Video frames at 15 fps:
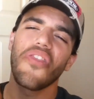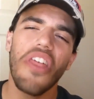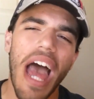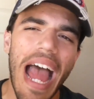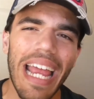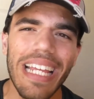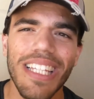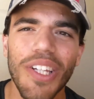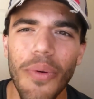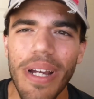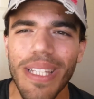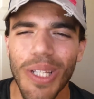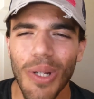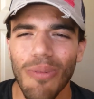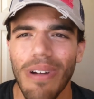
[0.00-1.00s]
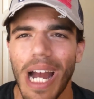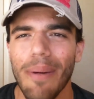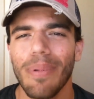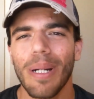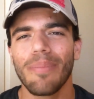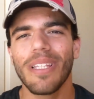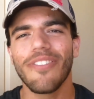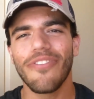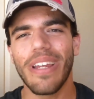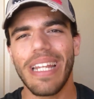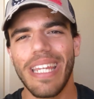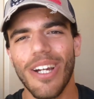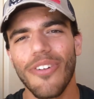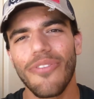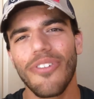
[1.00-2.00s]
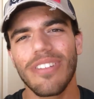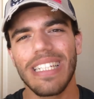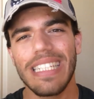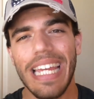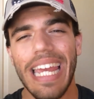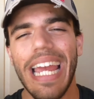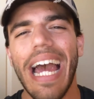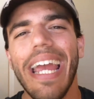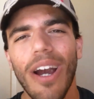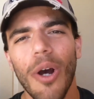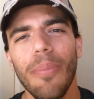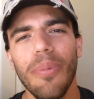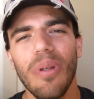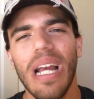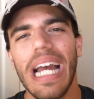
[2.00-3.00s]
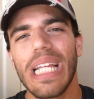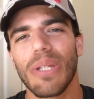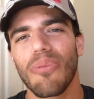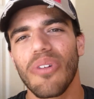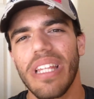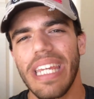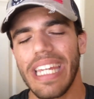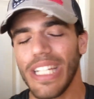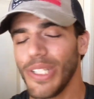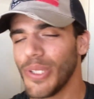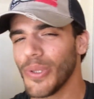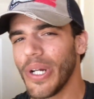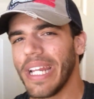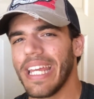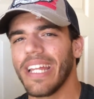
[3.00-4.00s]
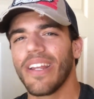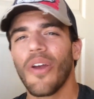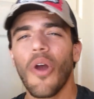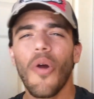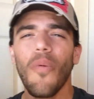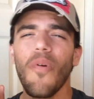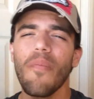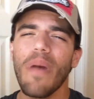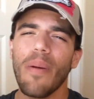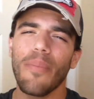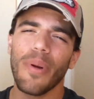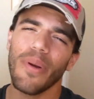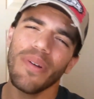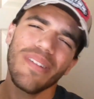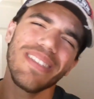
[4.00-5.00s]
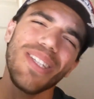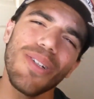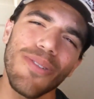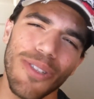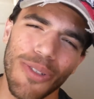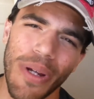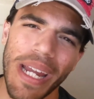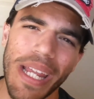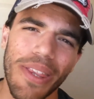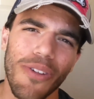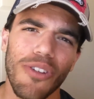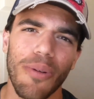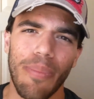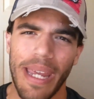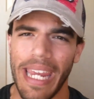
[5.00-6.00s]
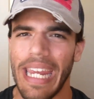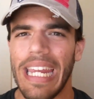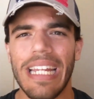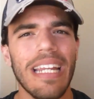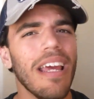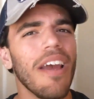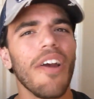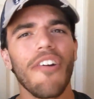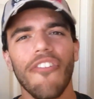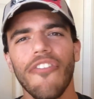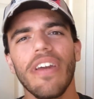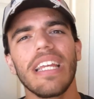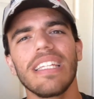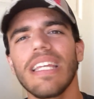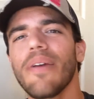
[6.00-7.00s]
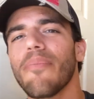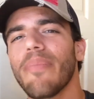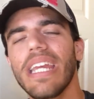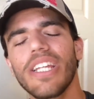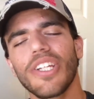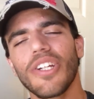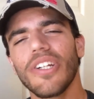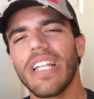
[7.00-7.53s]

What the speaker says: that is going to wrap up the video for today. I hope you guys really enjoyed it. Remember, don't train through the pain. Fix it. Make sure